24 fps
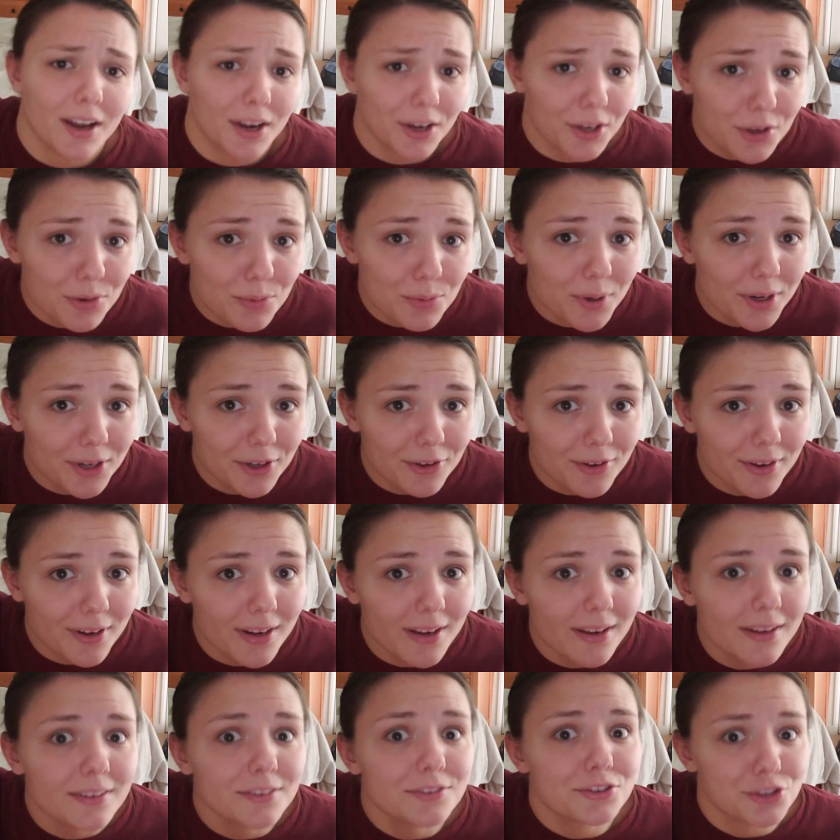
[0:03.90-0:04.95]
Are you
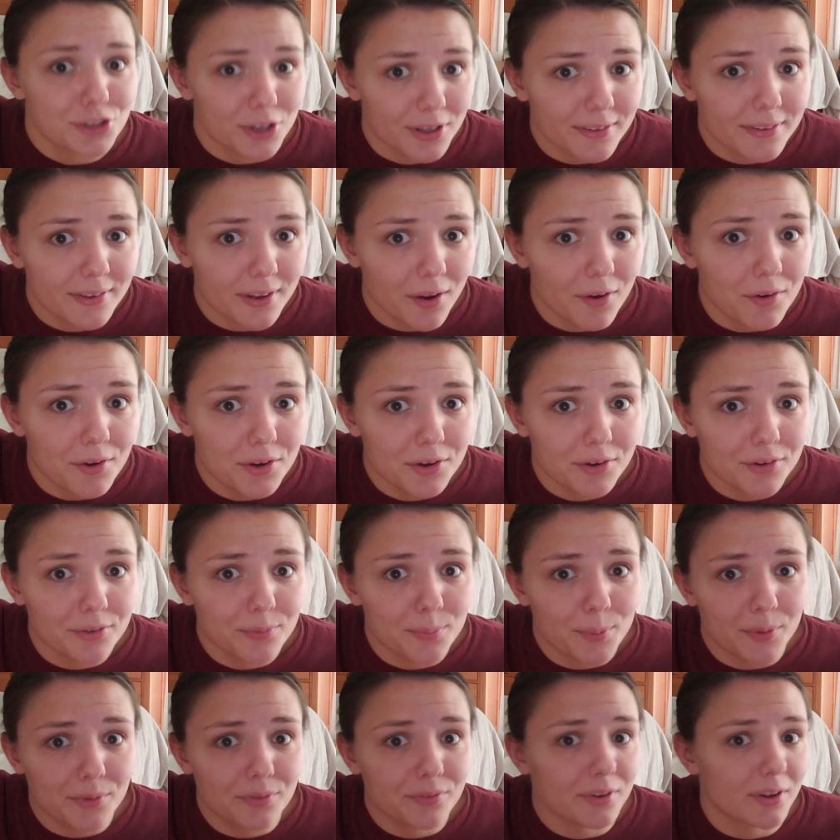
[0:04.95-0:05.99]
wondering just how you're
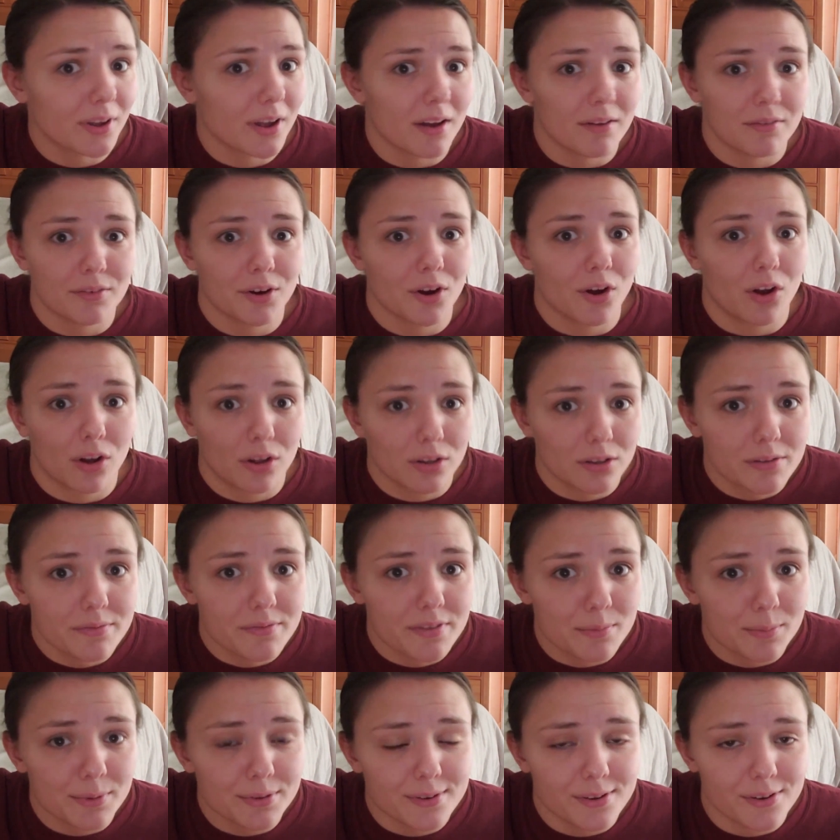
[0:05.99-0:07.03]
supposed to cover all of
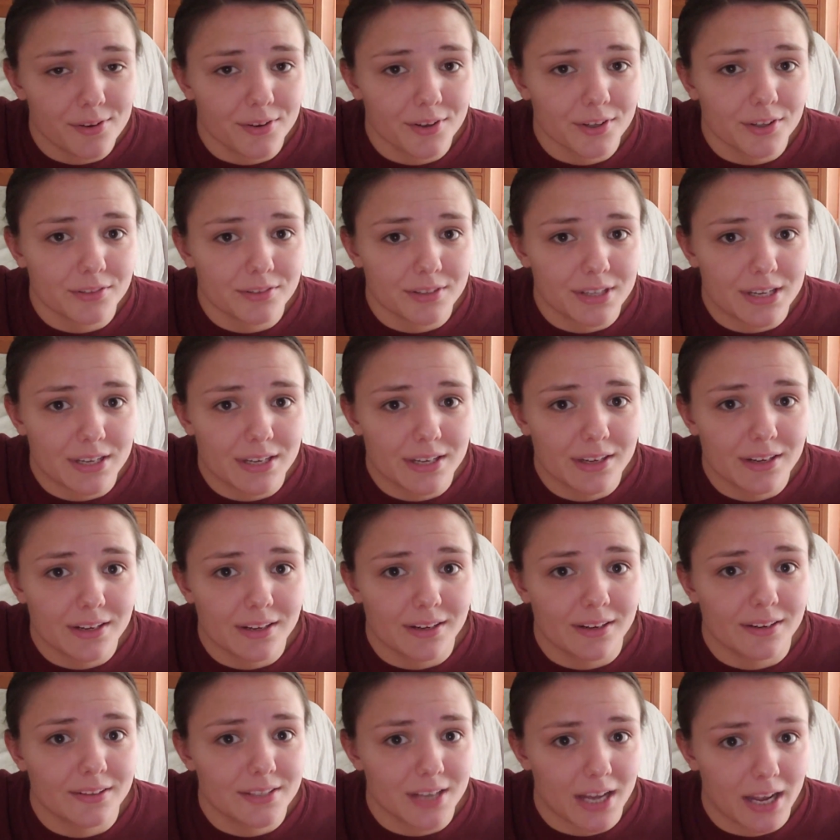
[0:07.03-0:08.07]
the material needed
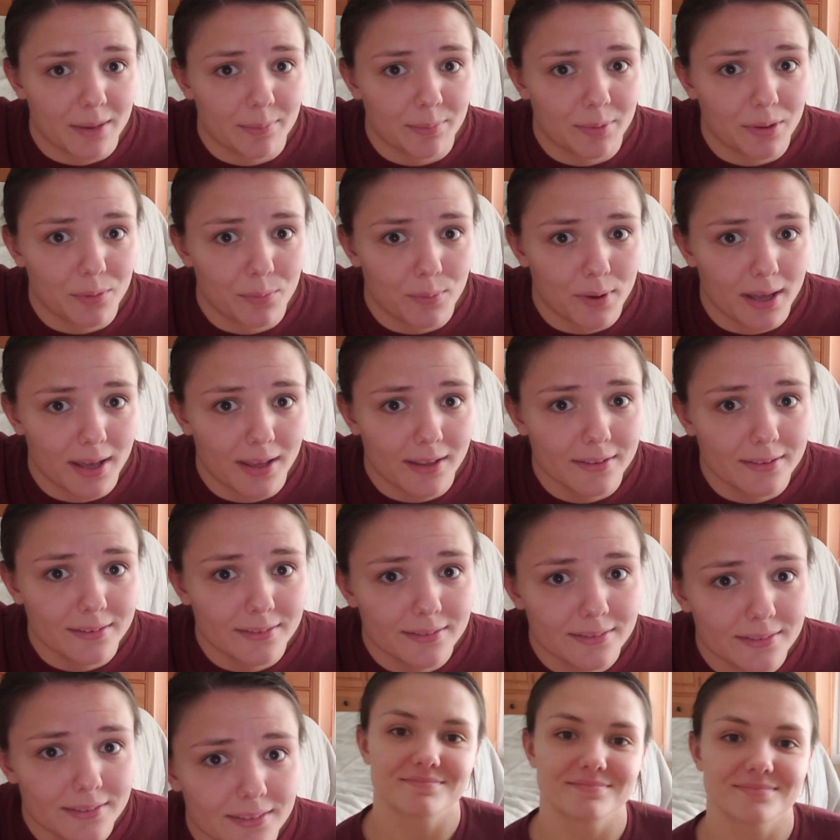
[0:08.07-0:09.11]
in a timely way?
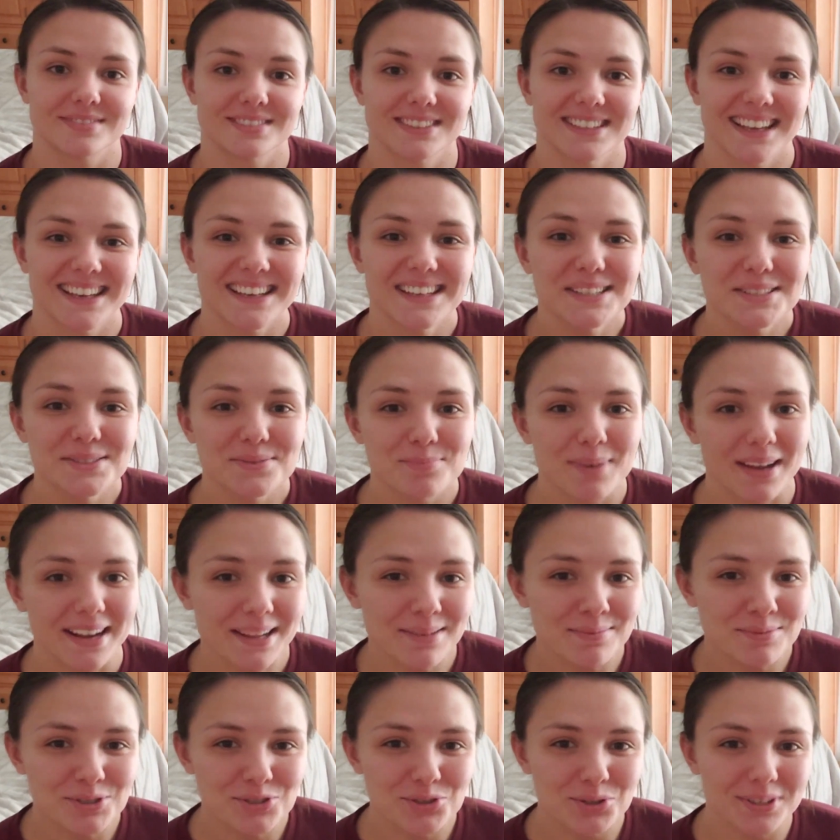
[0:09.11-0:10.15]
My
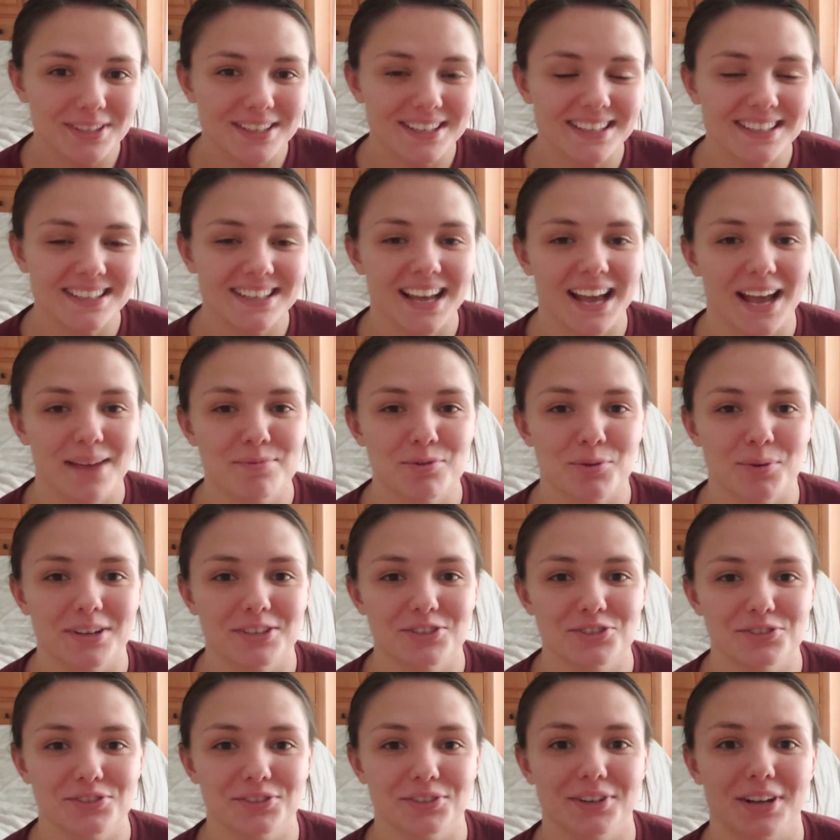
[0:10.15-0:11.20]
name's Jordan, I'm a
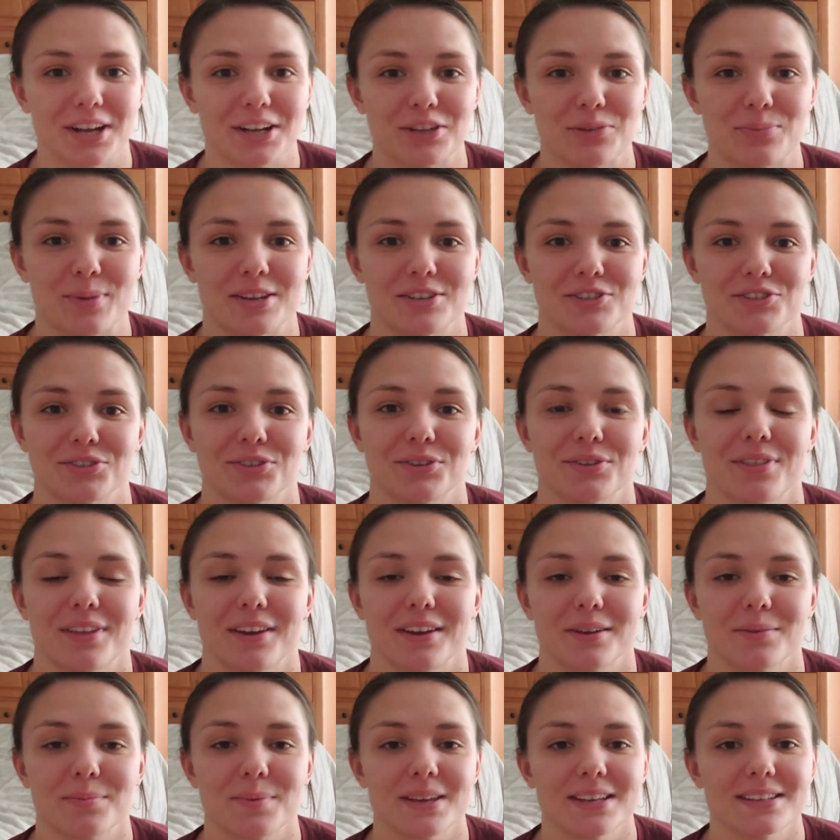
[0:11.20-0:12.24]
registered occupational
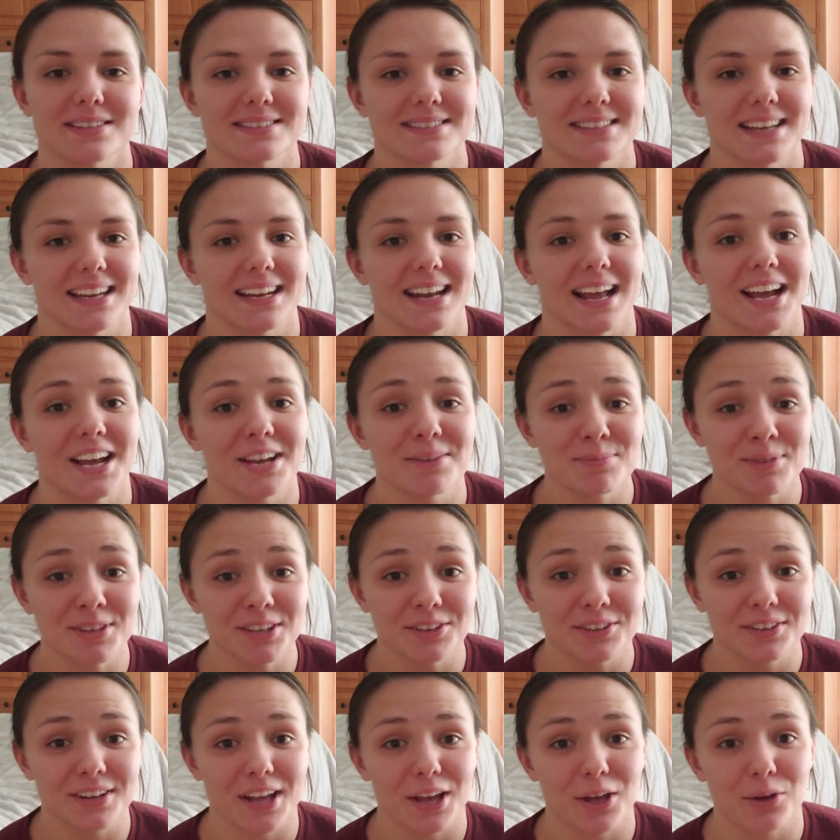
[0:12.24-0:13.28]
therapist, and I'm
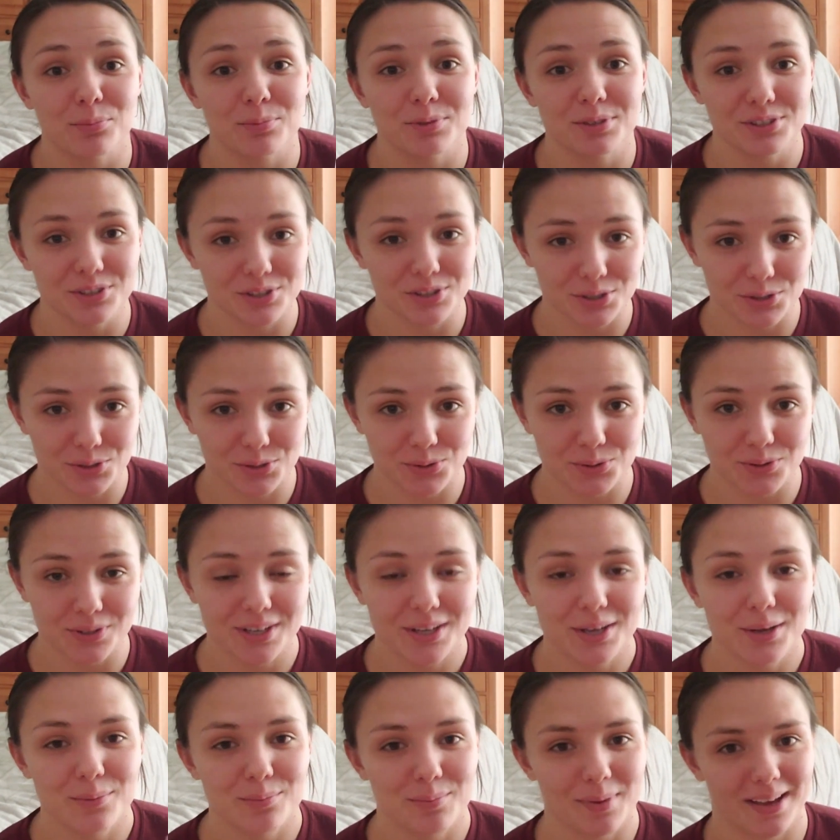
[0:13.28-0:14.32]
here to help you
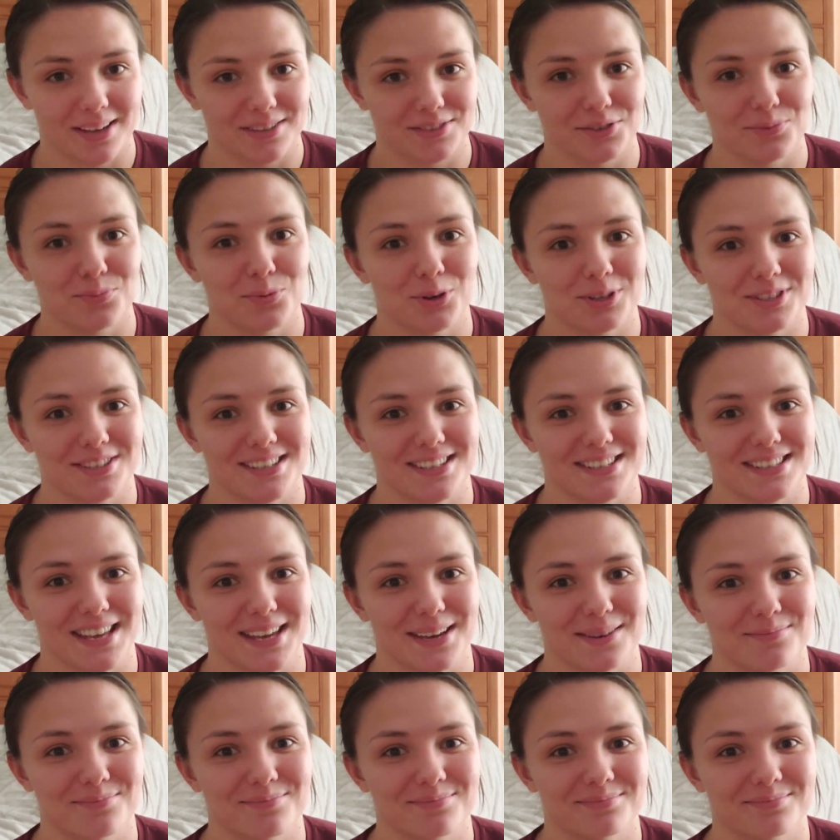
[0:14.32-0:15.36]
pass your boards
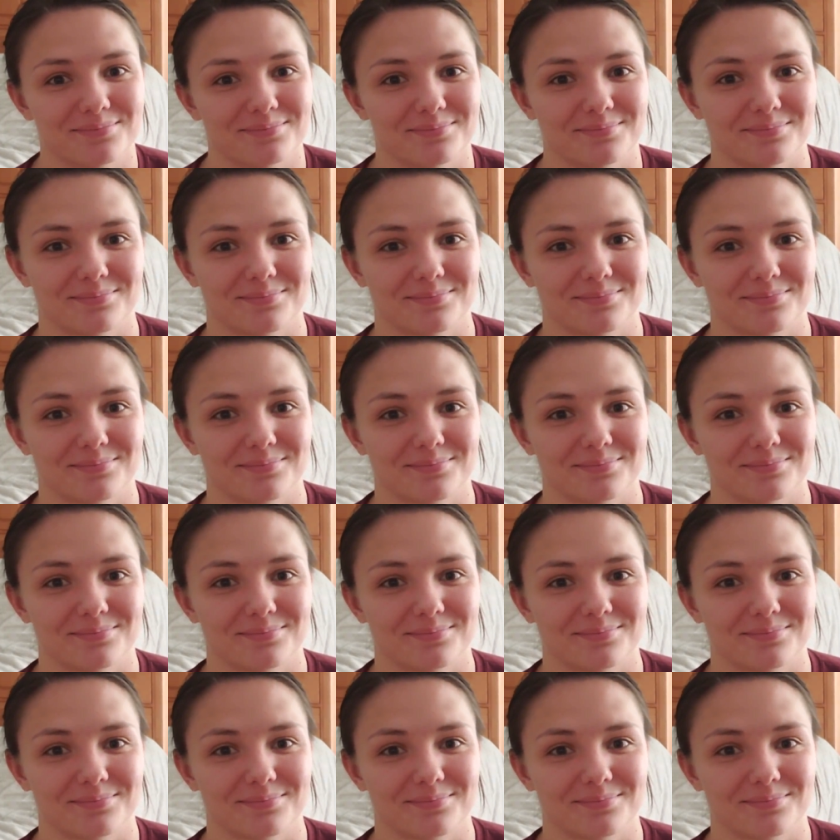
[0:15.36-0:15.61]
exam.